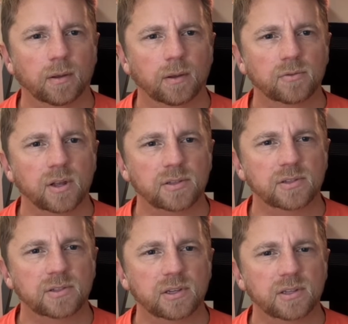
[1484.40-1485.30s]
So that's
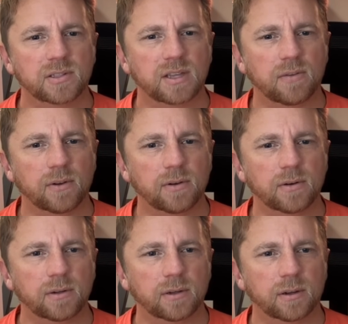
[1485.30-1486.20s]
7.
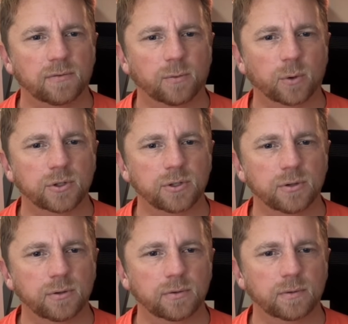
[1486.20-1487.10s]
4 2.